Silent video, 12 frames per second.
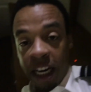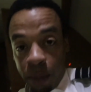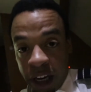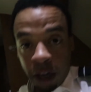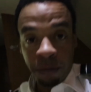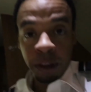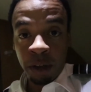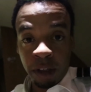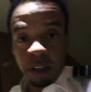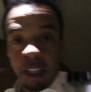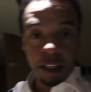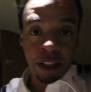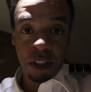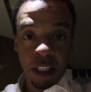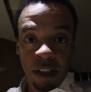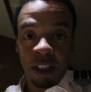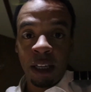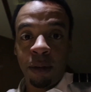Anybody who's flown a Lear
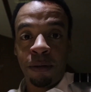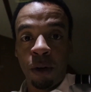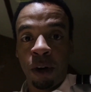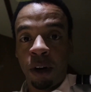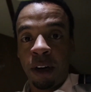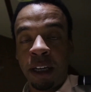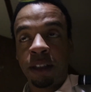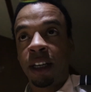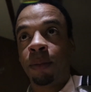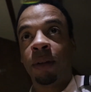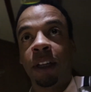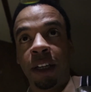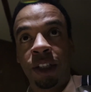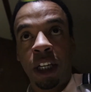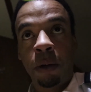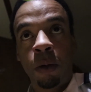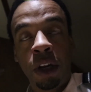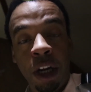60 before or any type of
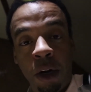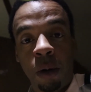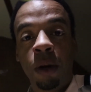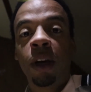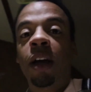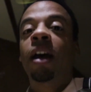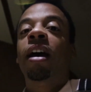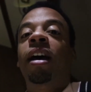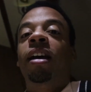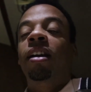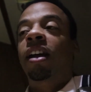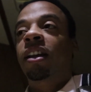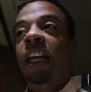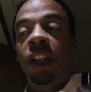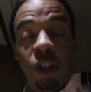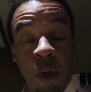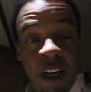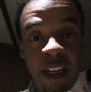Learjet will know that
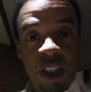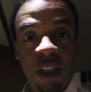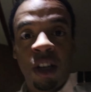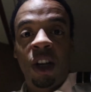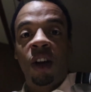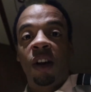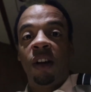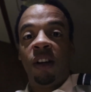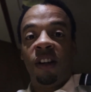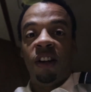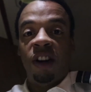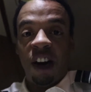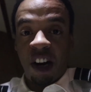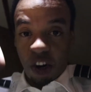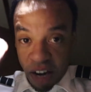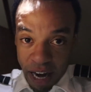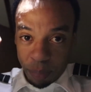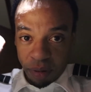the toilets are
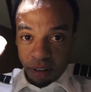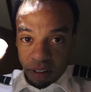crap,